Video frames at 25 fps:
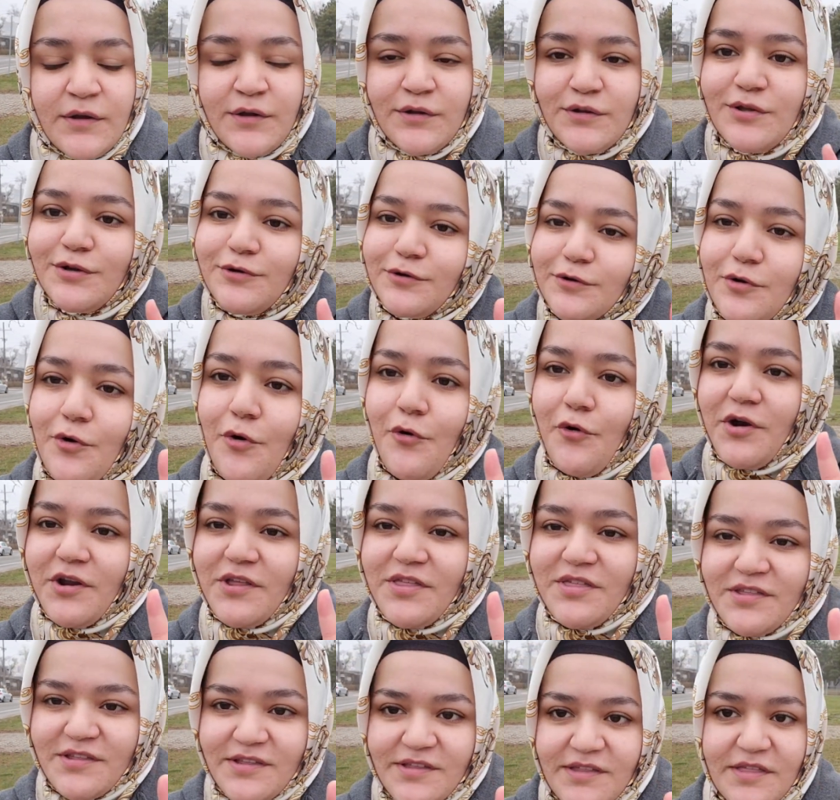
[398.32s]
two
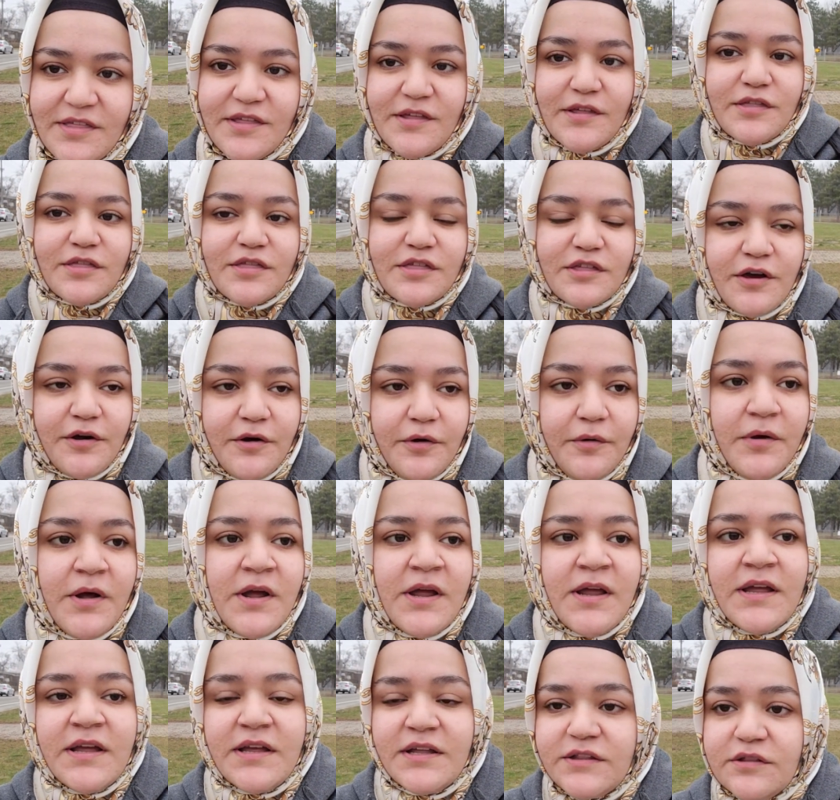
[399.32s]
courses. So
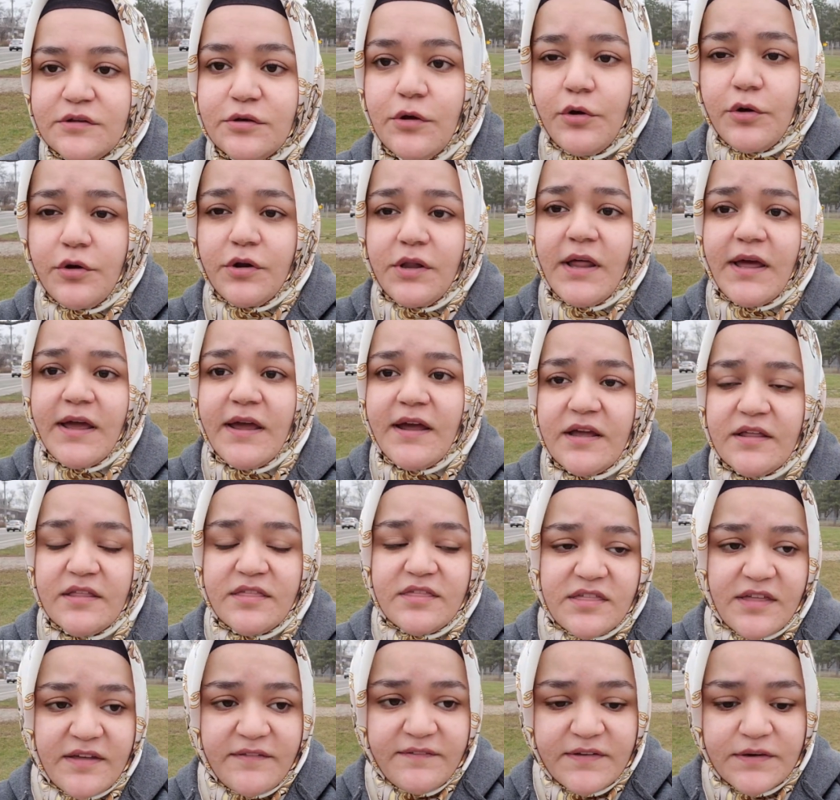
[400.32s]
in total, I had
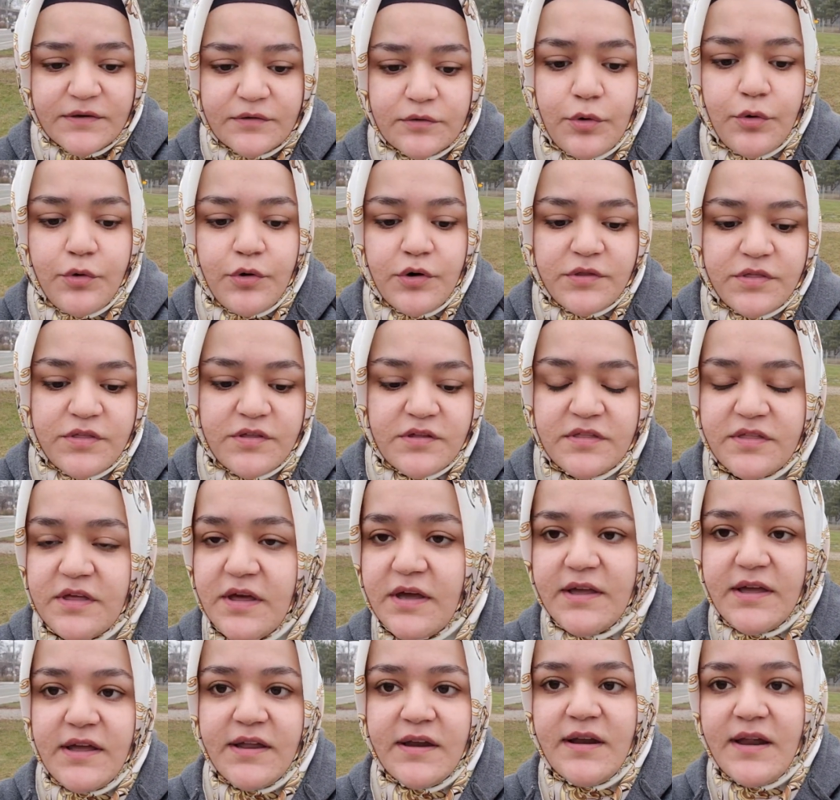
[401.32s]
7 courses.
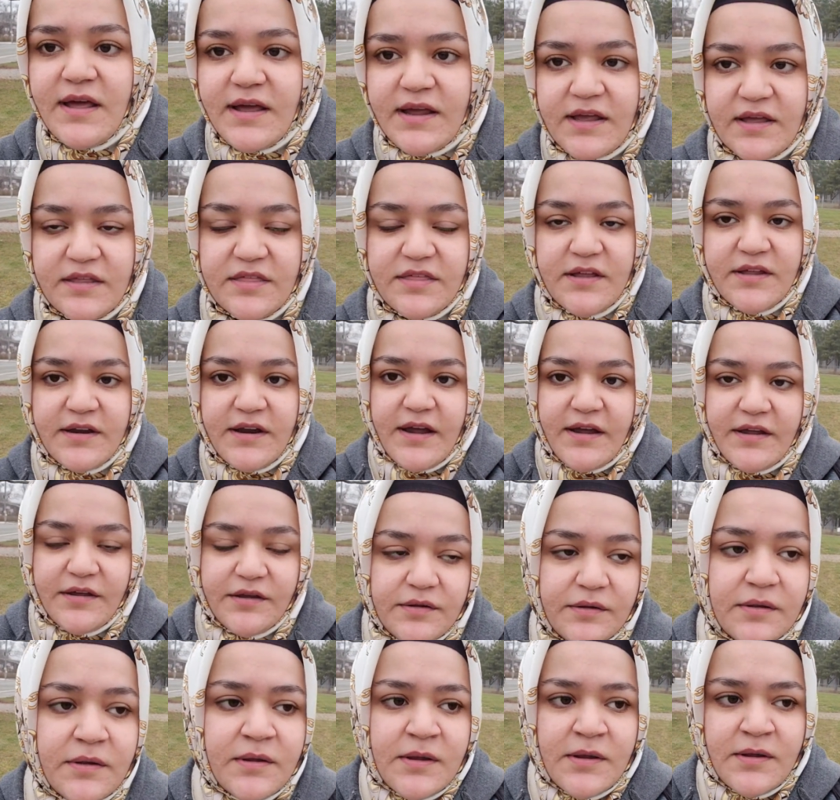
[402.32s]
Again, like I said,
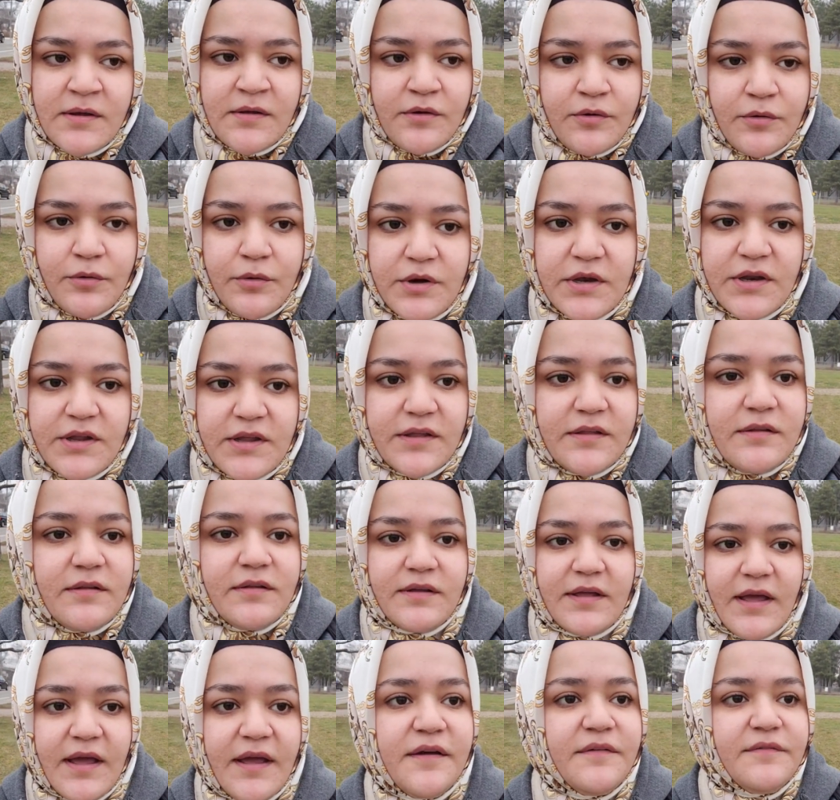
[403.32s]
I already
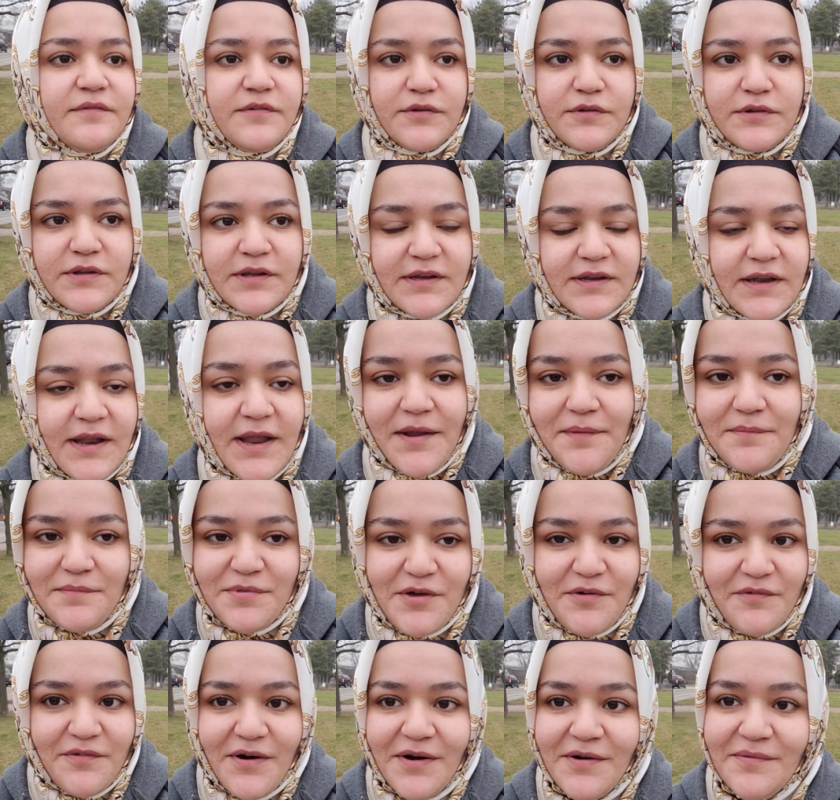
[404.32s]
gave you the names
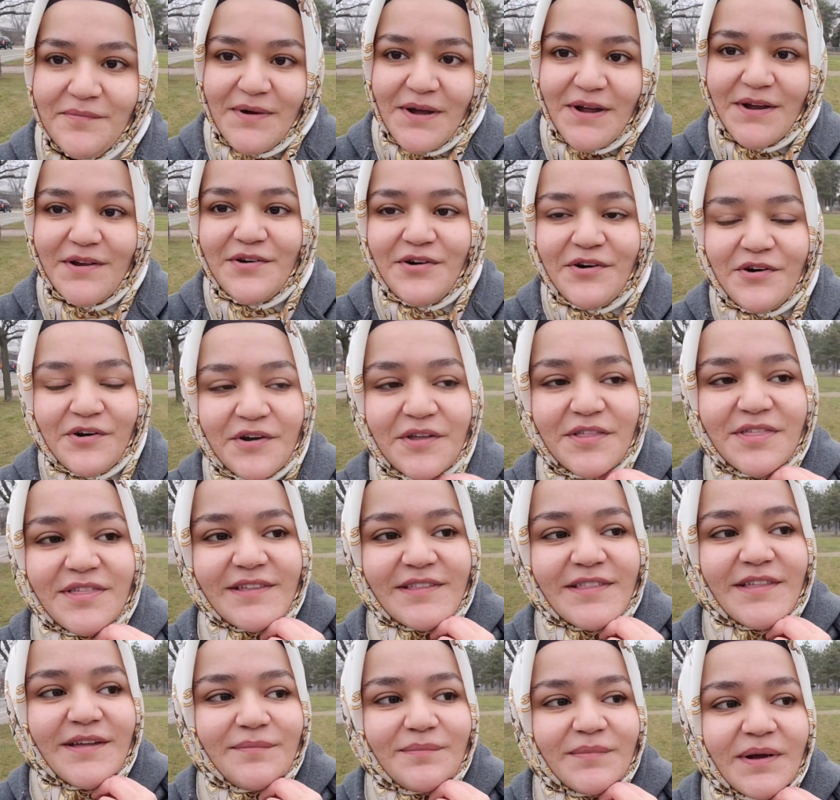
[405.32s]
of all my
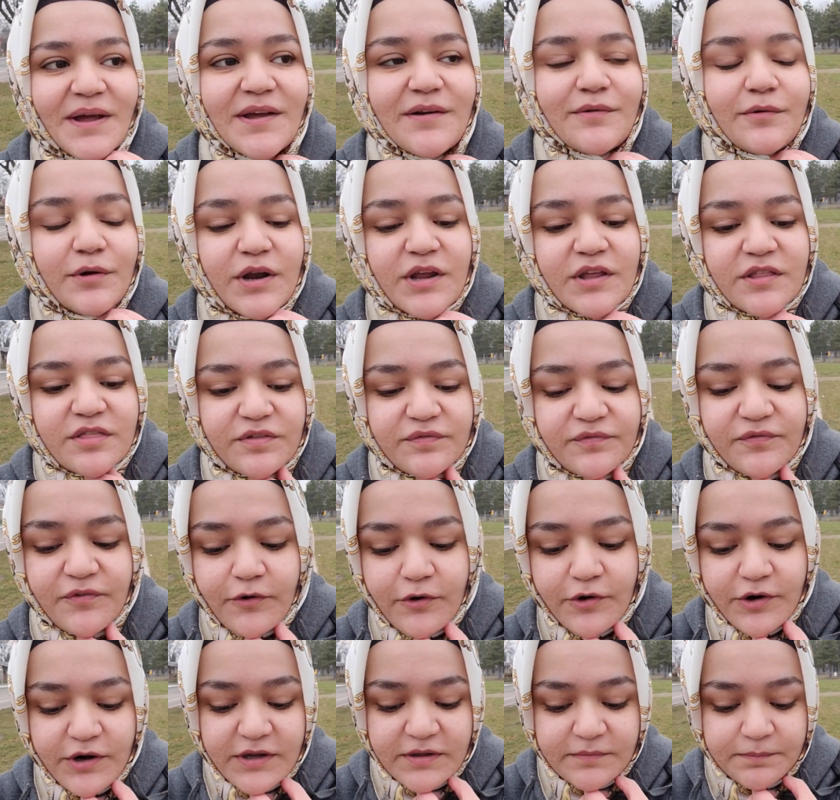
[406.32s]
courses and my grades
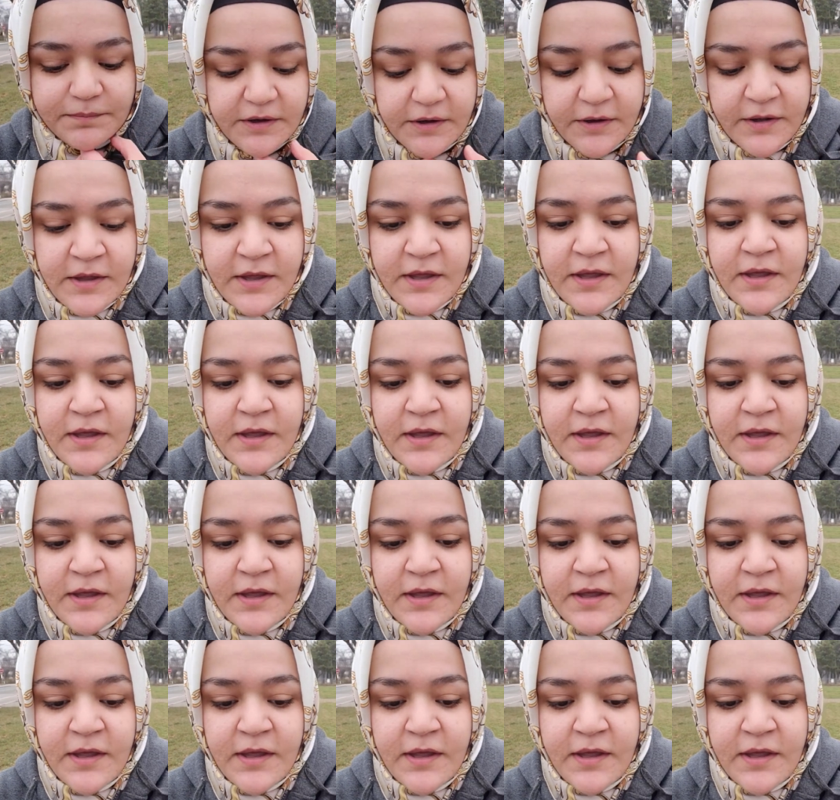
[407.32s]
for it, but